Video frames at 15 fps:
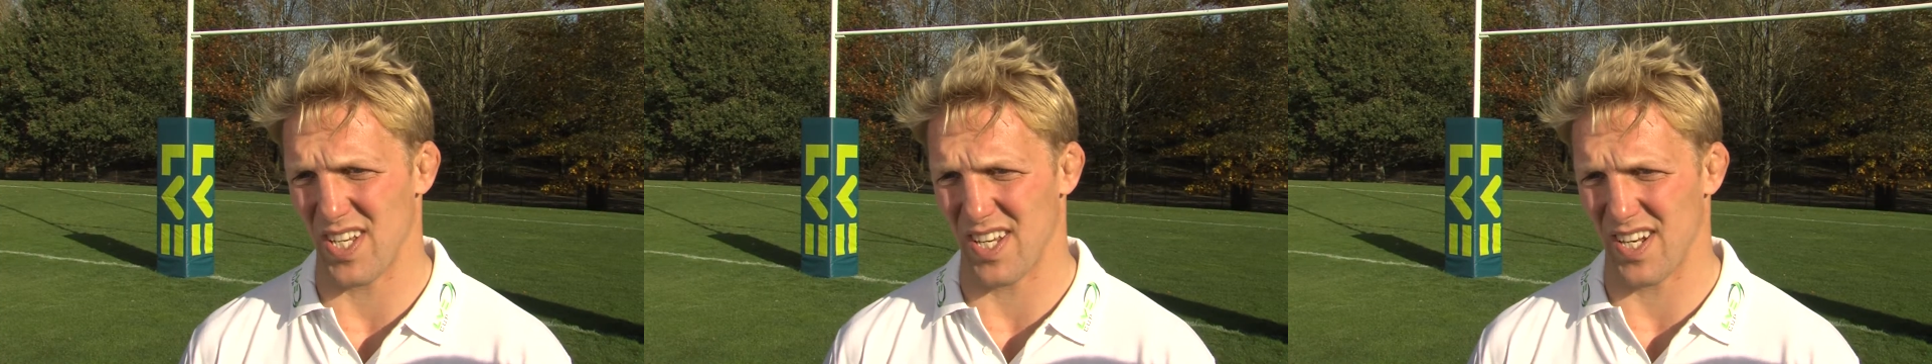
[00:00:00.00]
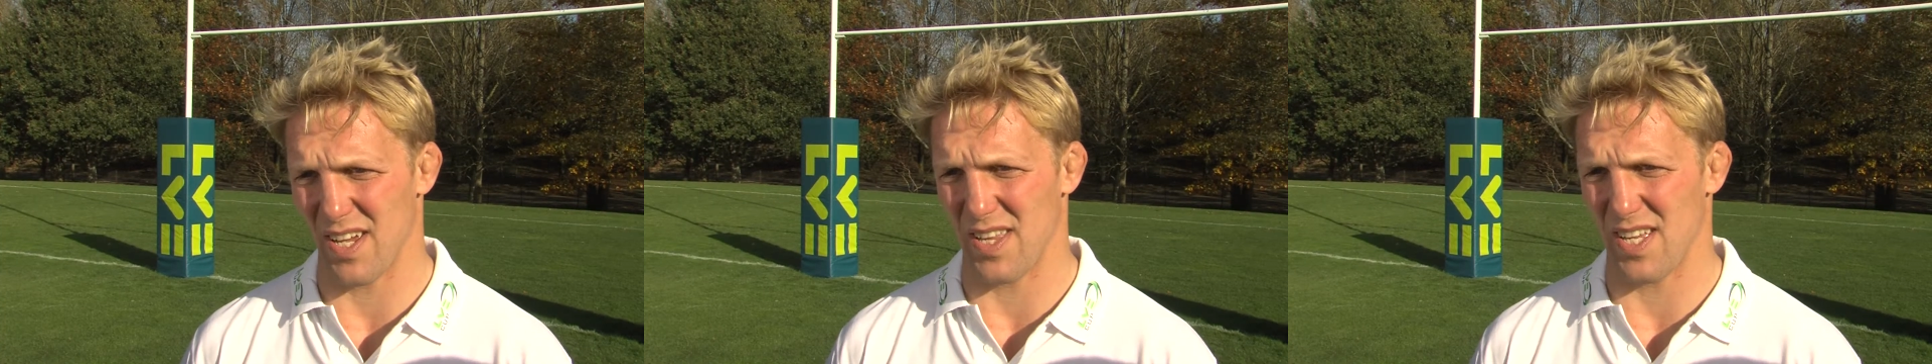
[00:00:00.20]

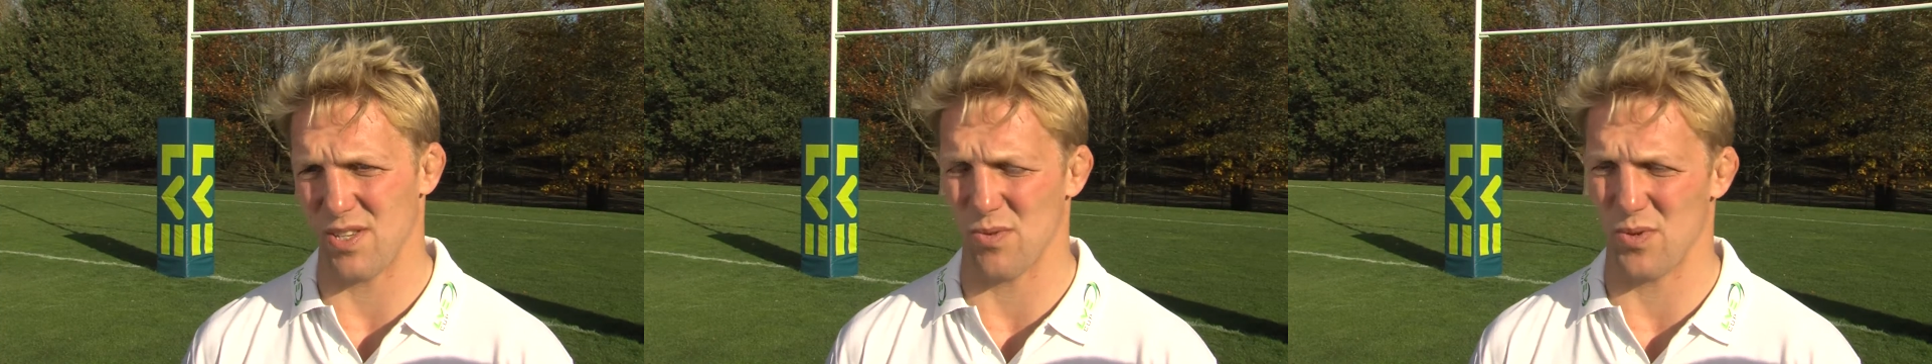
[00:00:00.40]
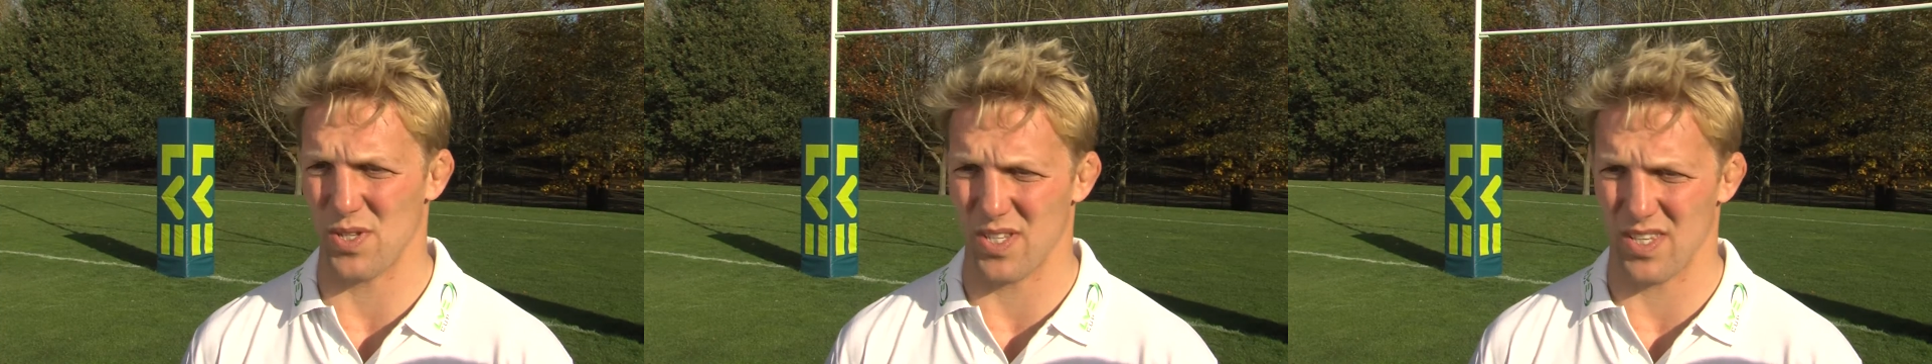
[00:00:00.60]
You know,
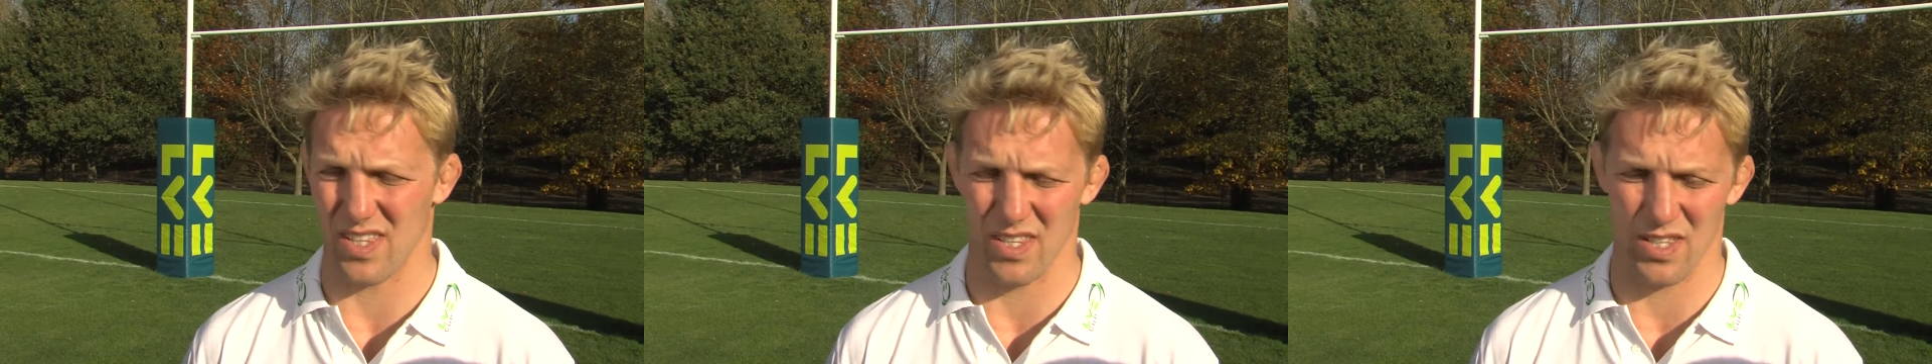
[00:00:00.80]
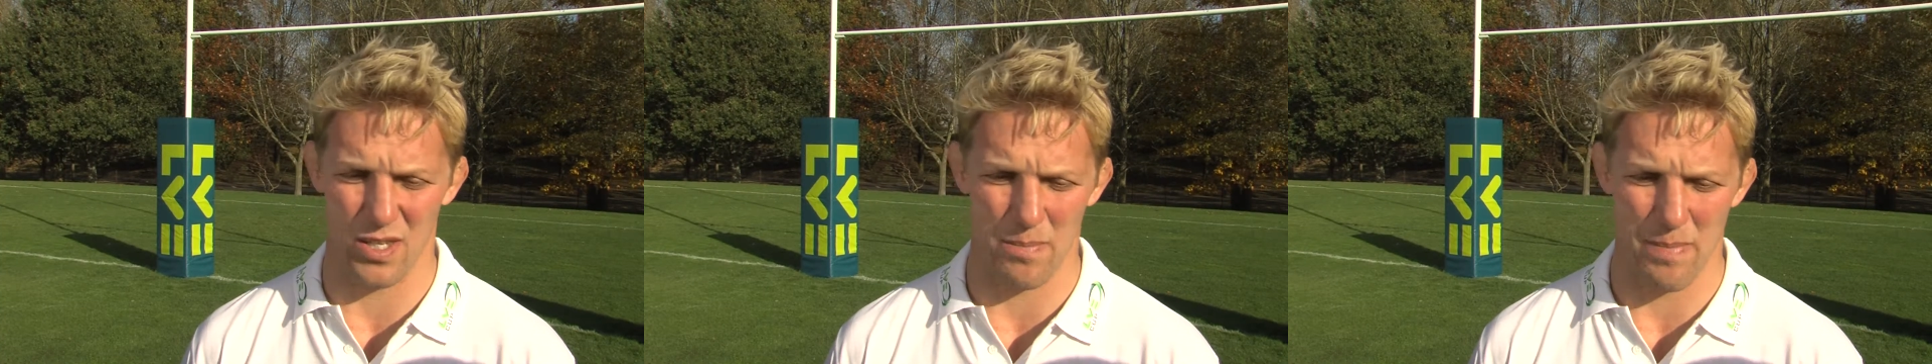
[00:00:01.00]
there's always a,
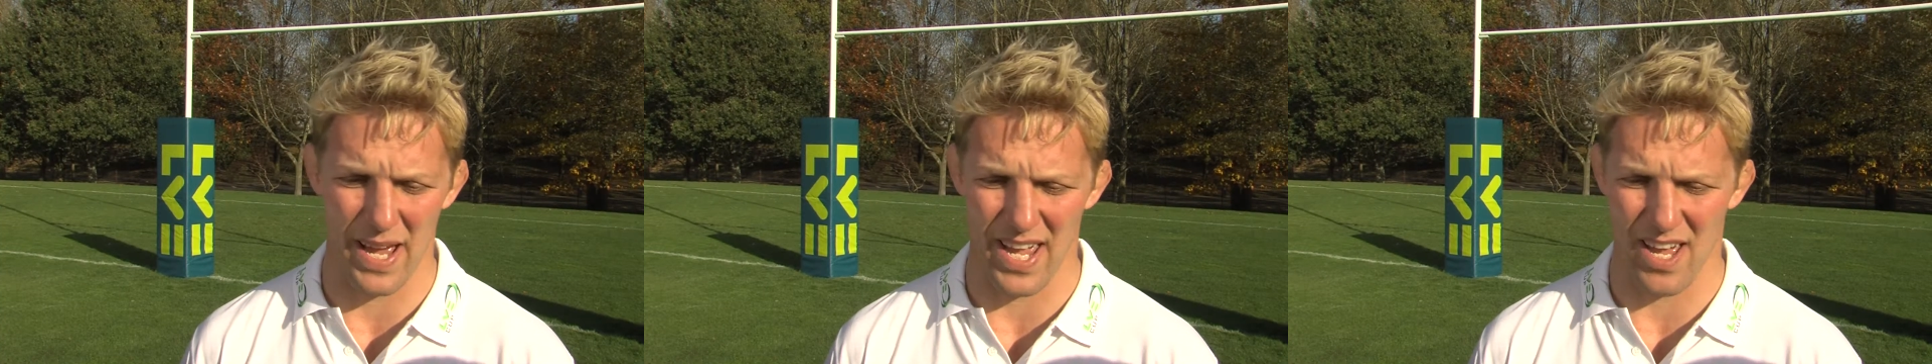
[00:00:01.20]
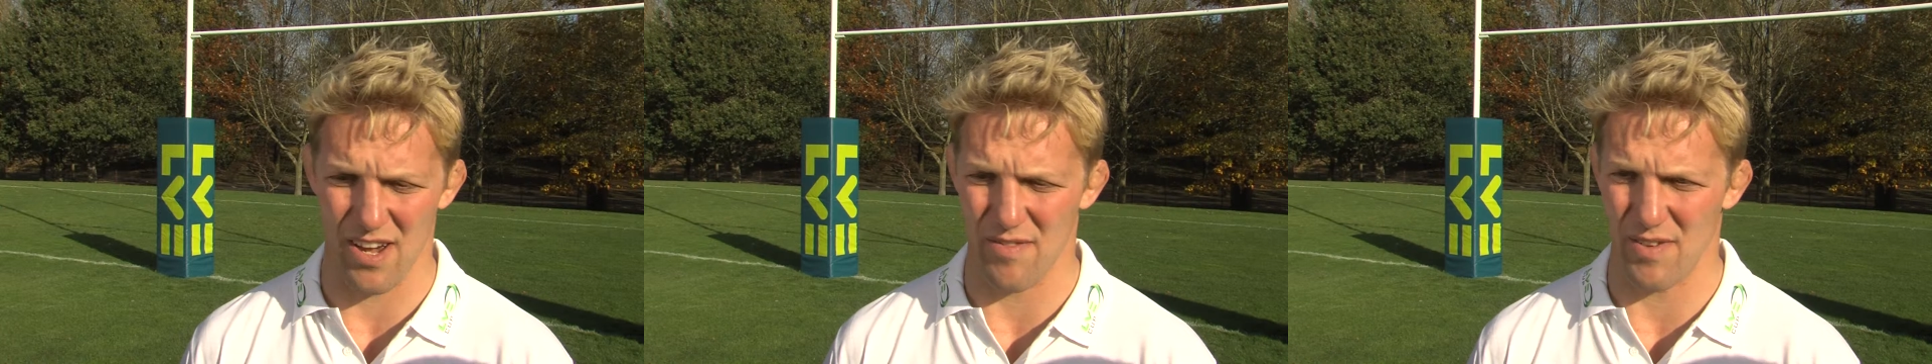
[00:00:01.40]
the
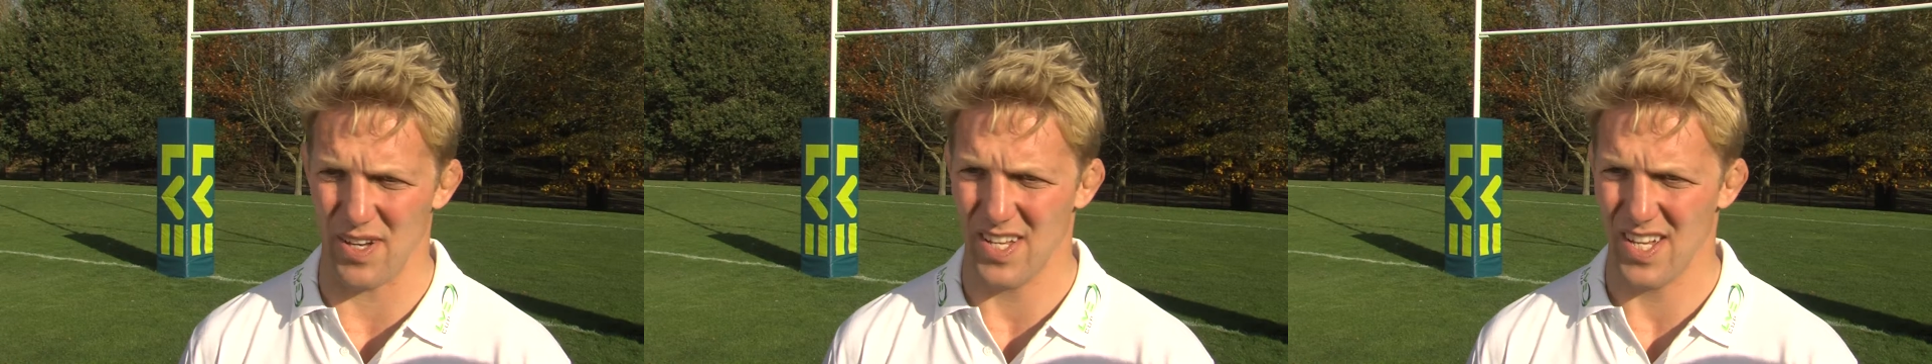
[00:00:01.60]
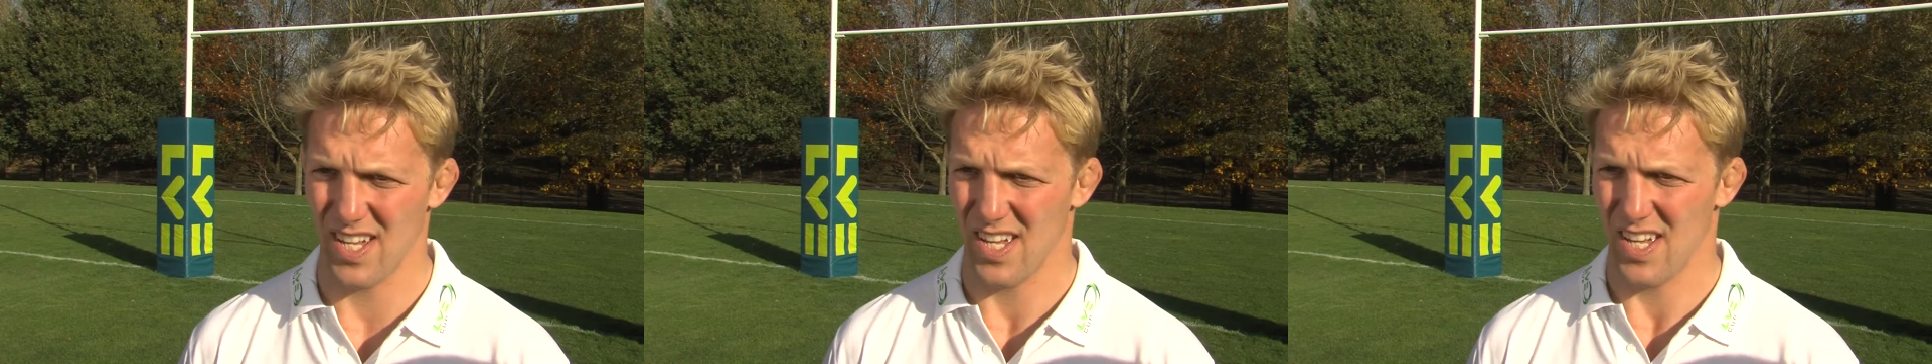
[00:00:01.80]
debate over